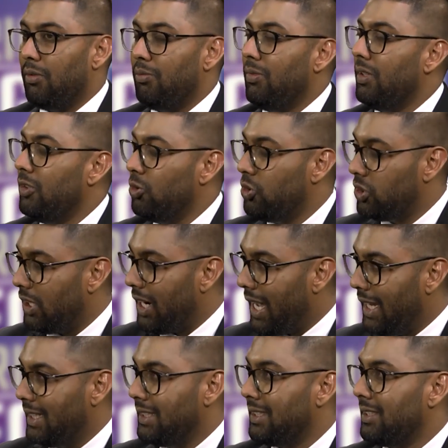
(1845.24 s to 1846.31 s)

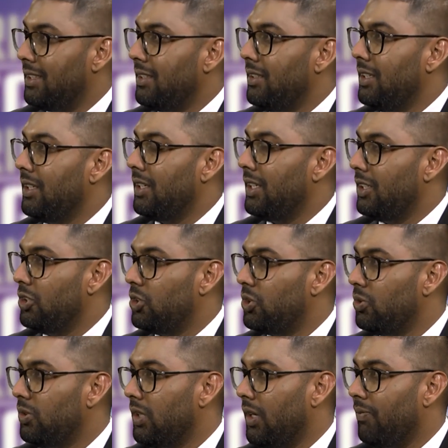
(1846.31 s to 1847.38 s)
neutralize the
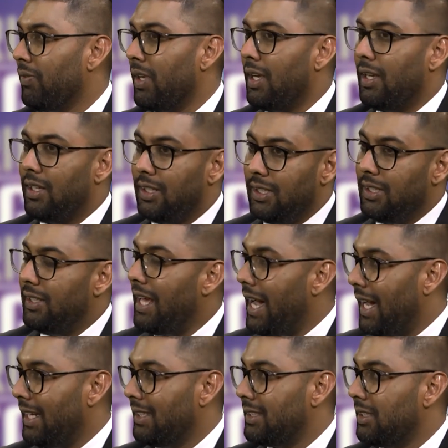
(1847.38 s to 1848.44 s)
intruder, he
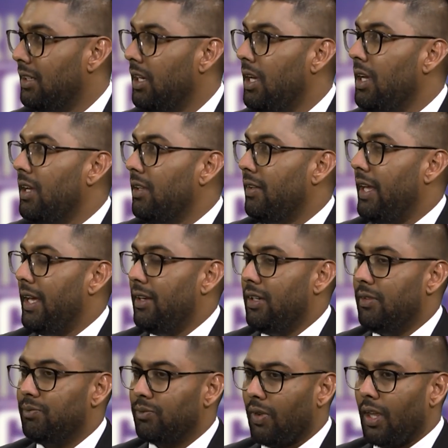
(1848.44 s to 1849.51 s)
dies,
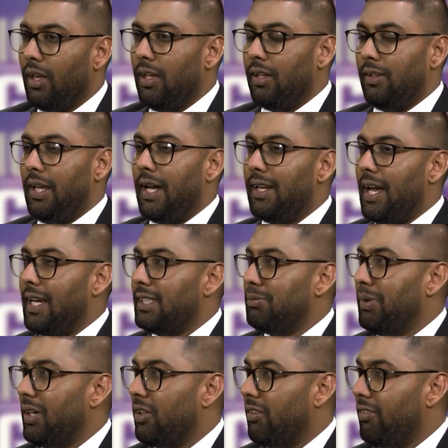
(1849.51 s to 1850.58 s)
then that
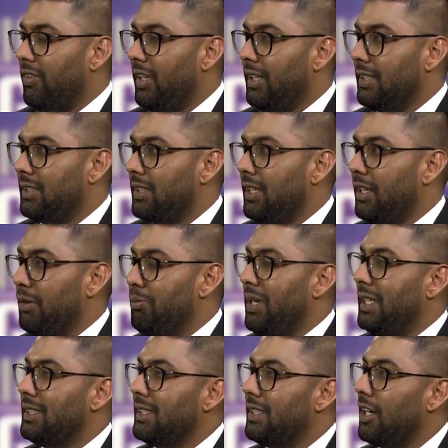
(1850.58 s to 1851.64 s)
aspect of things, it
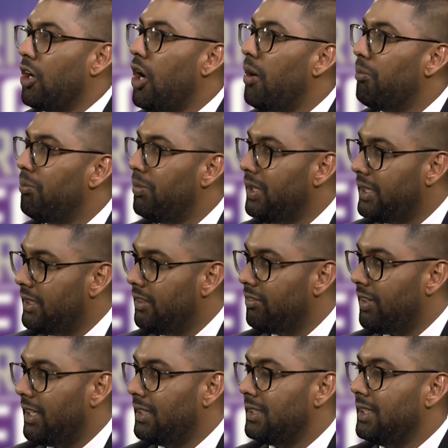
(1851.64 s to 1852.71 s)
makes it a complete
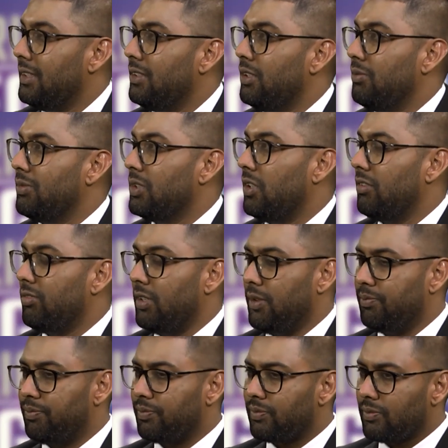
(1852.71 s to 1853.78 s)
defense in terms of
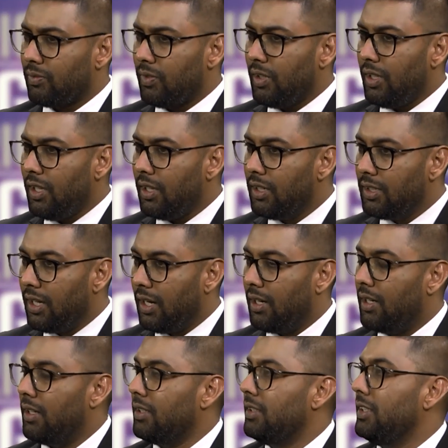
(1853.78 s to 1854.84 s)

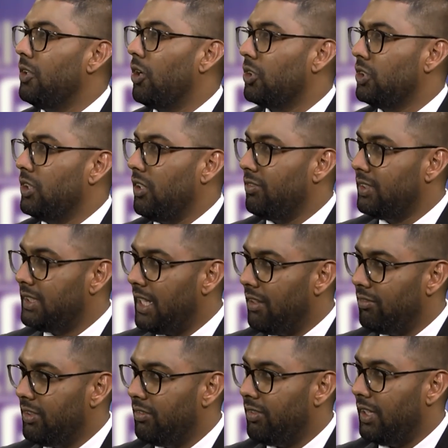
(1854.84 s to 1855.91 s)
the doctrine of
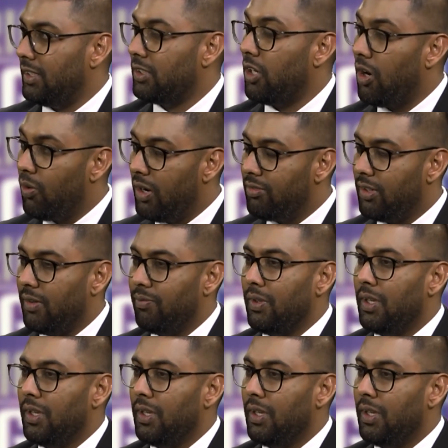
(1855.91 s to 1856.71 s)
self-defense. However,